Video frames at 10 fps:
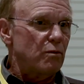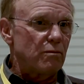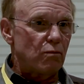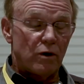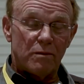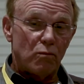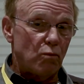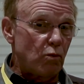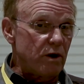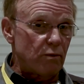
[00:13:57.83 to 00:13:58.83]
When
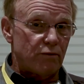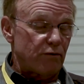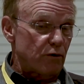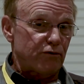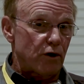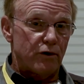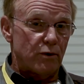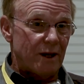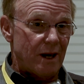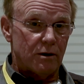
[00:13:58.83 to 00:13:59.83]
we first started
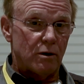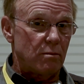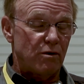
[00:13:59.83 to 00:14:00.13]
doing Halo,